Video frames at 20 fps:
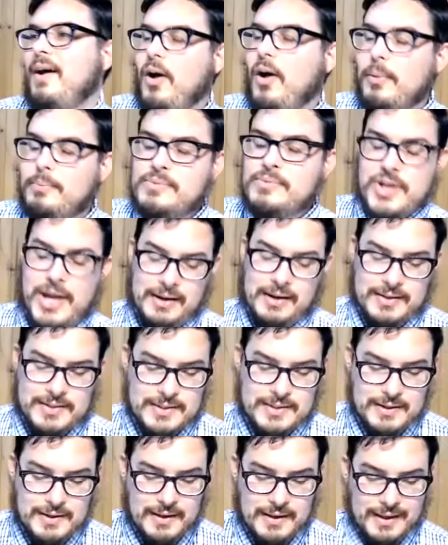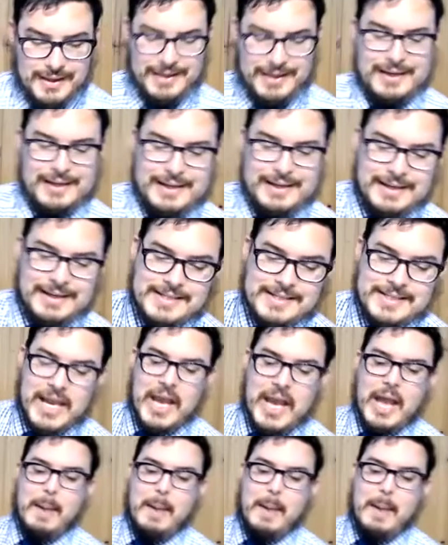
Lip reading: object, it is